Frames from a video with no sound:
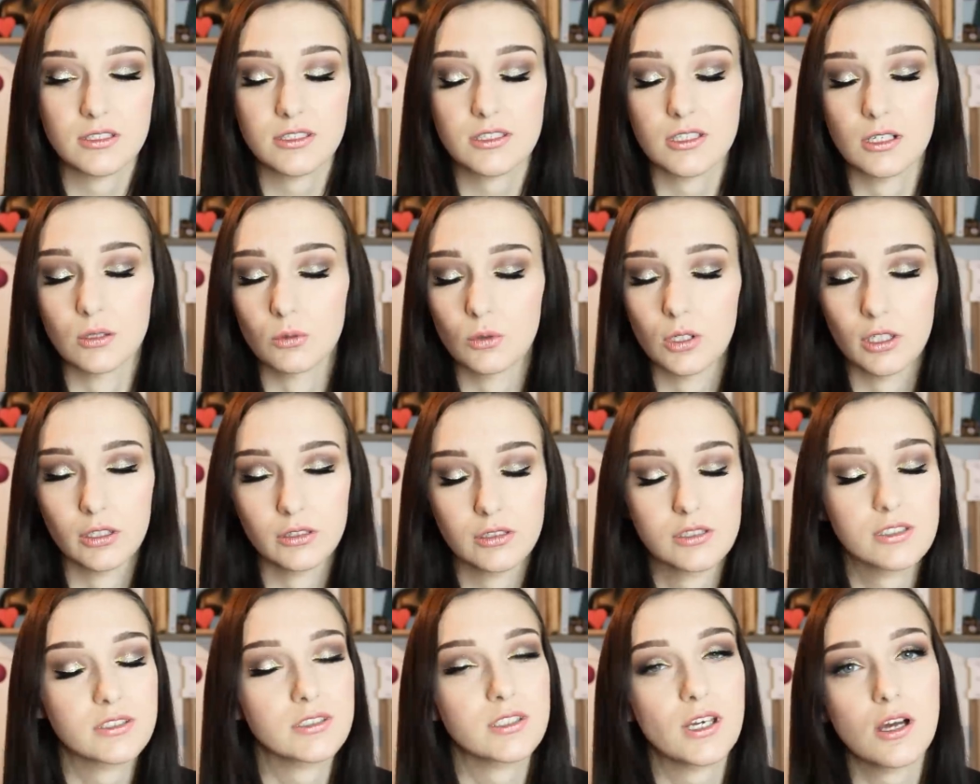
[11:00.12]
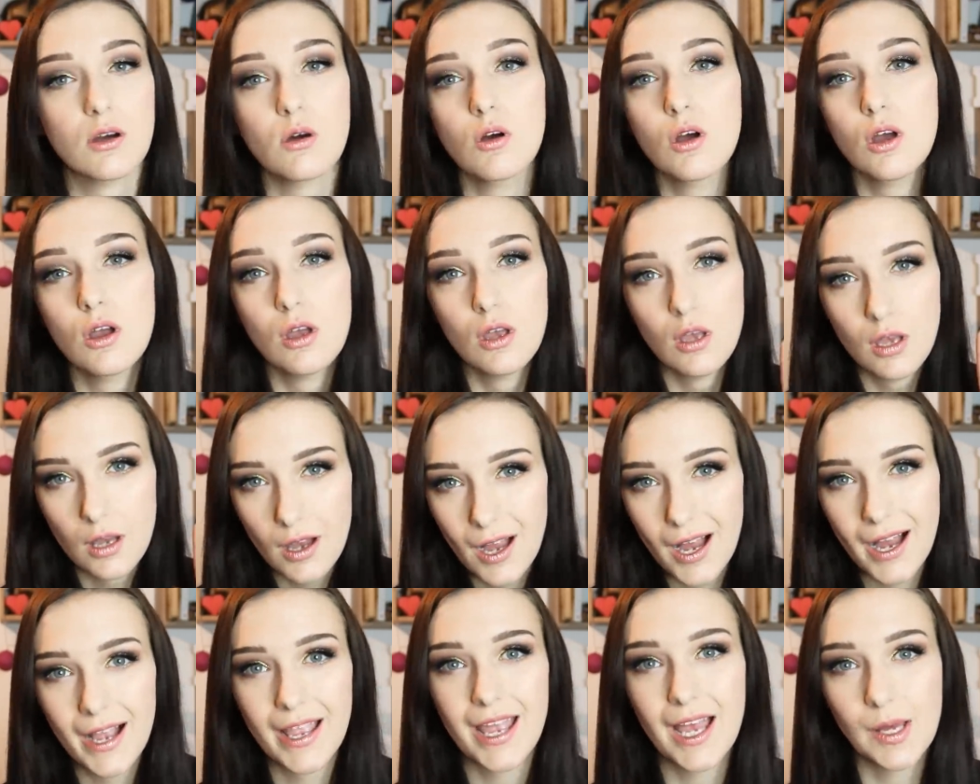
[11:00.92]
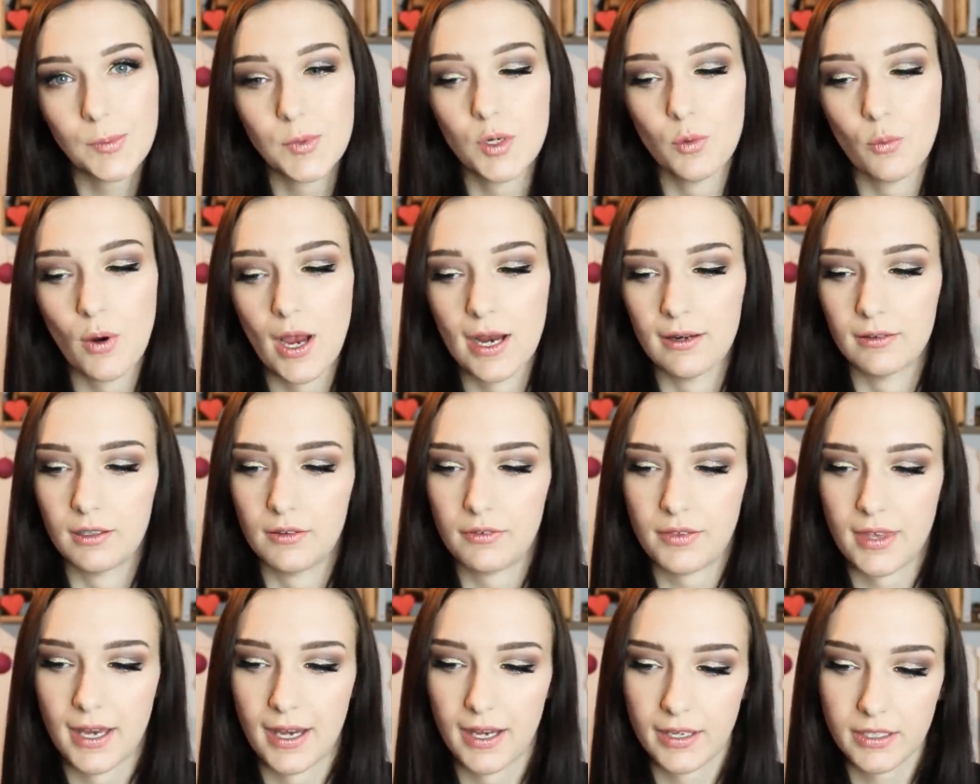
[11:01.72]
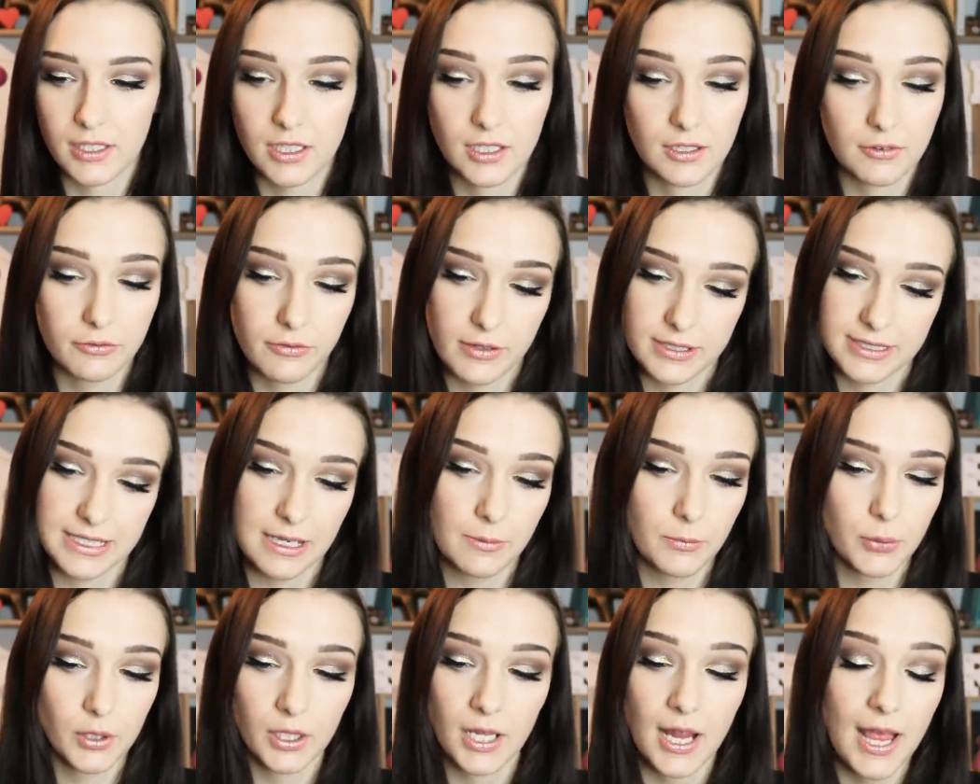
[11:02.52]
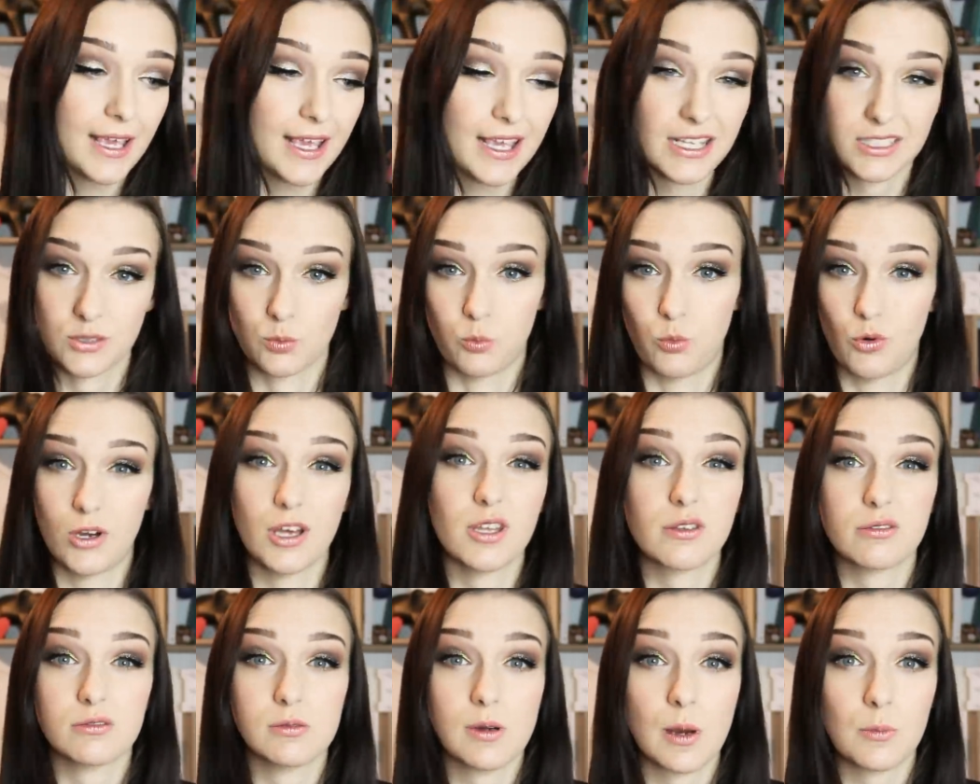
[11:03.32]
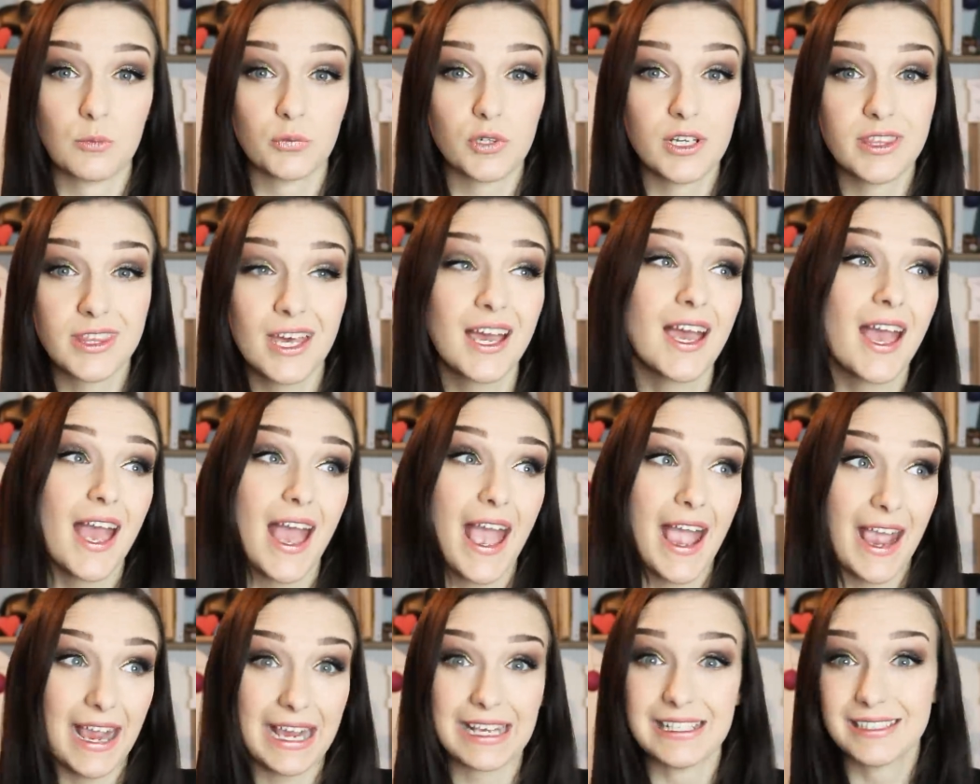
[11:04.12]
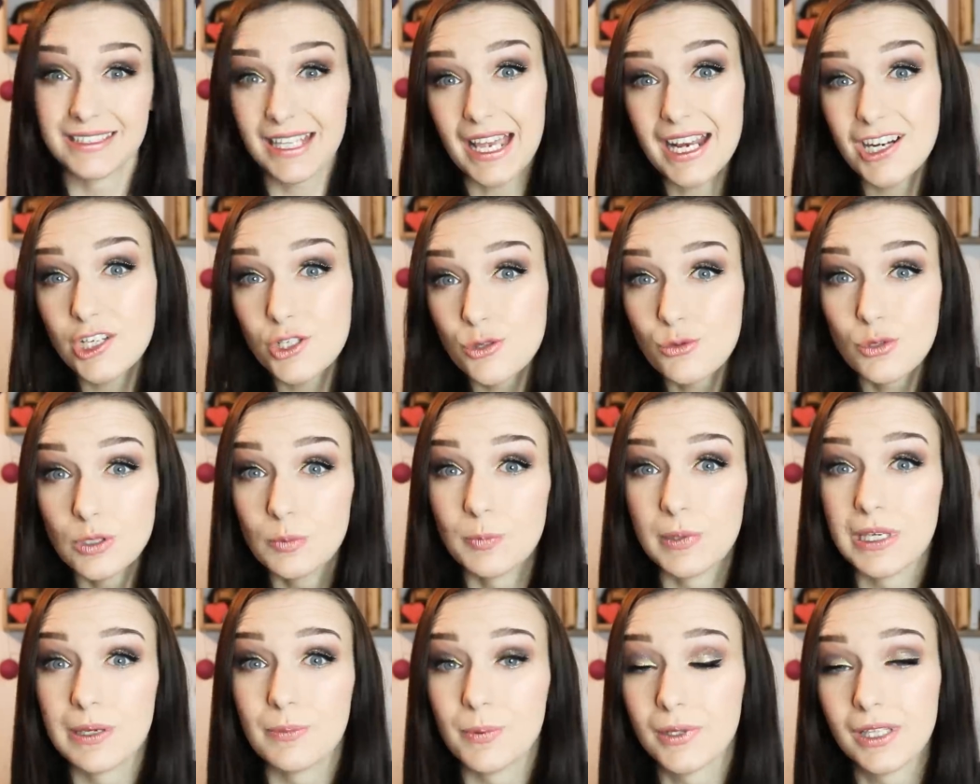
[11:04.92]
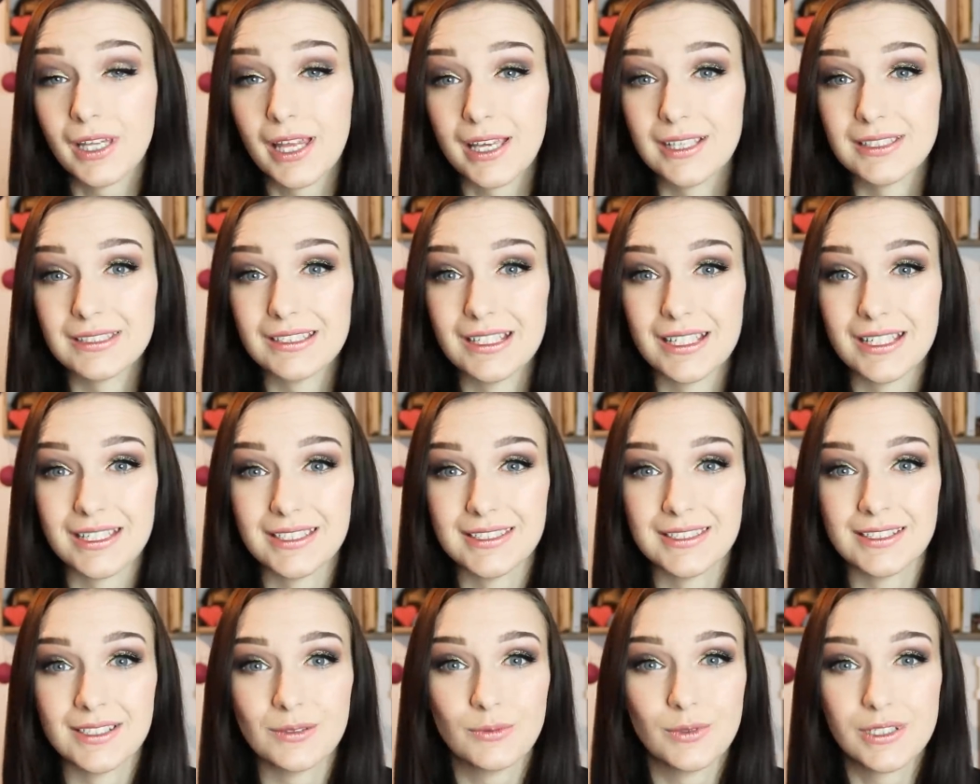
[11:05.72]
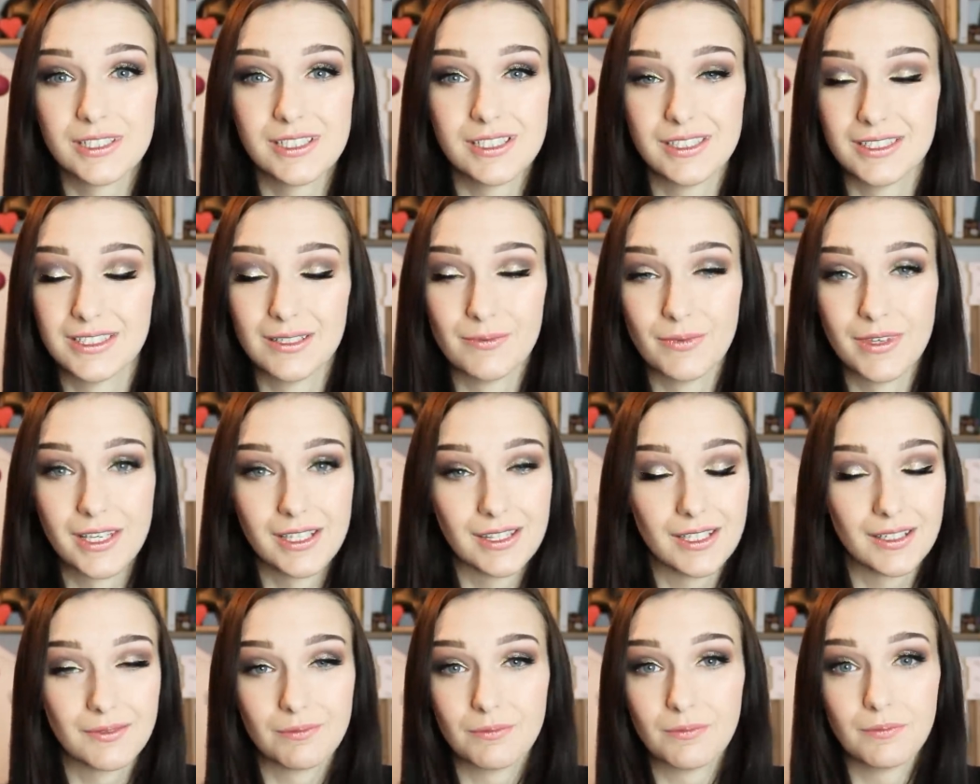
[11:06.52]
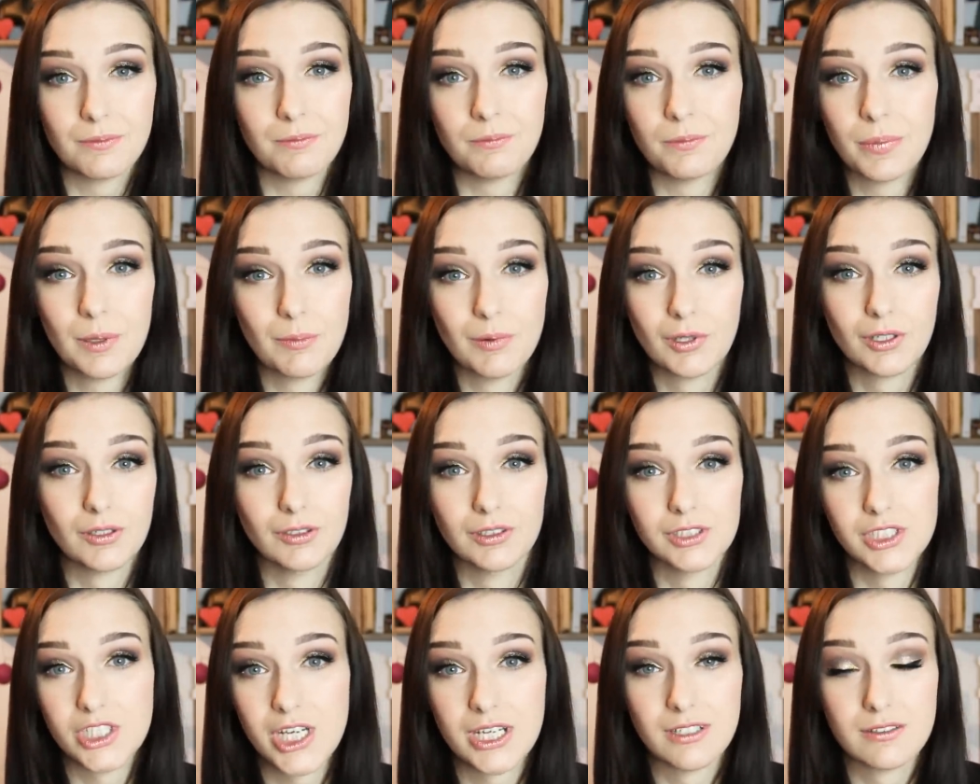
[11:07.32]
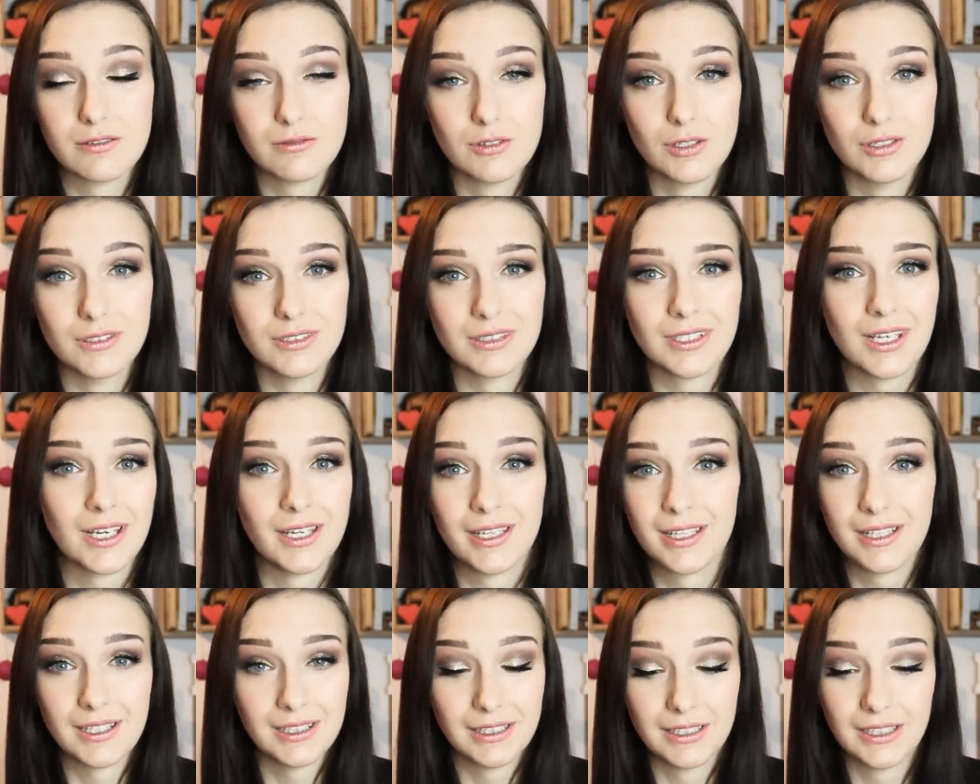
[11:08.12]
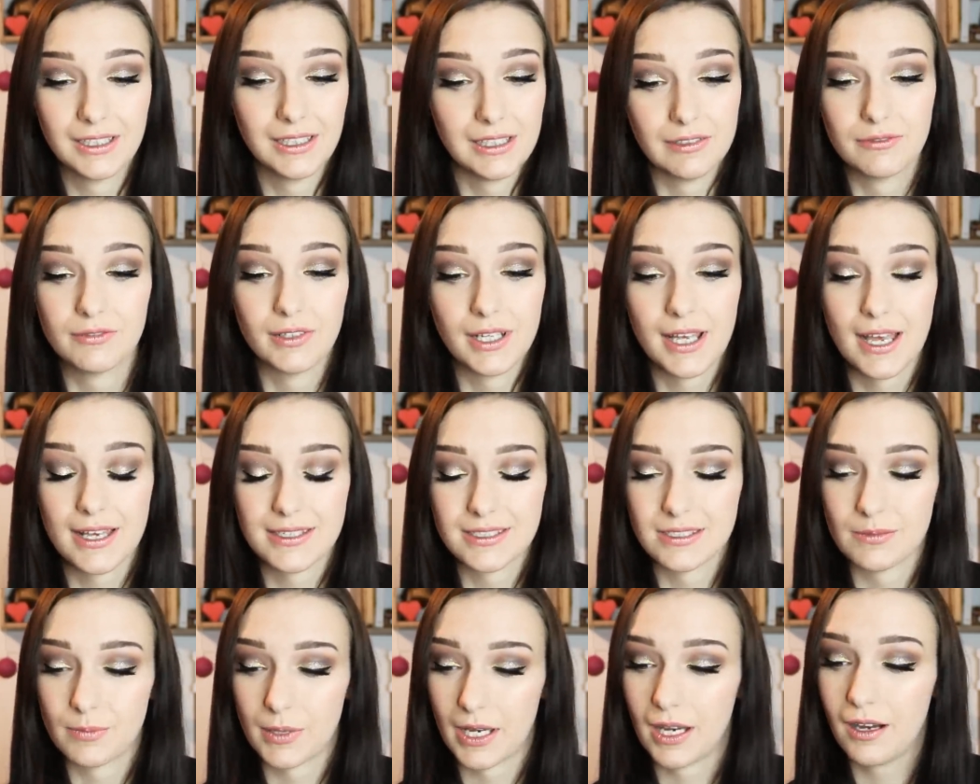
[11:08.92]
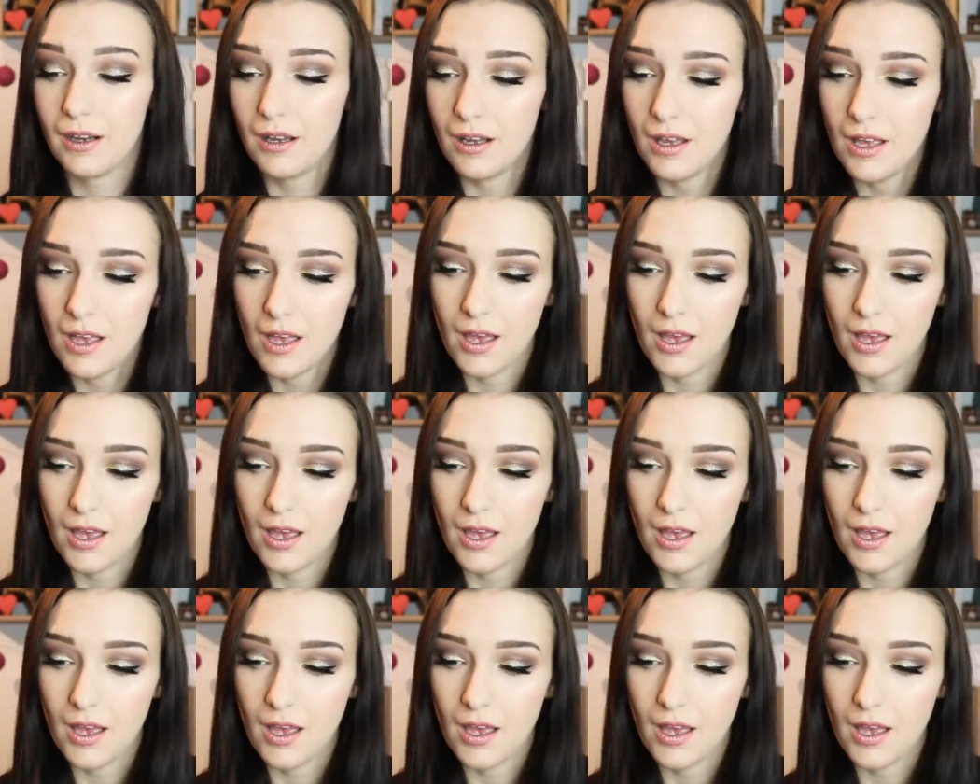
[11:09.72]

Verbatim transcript: so on. So I am aware of that. You know, for example, it's worth remembering that asexual people exist, which is something that Biblical Gender Roles guy clearly forgets about.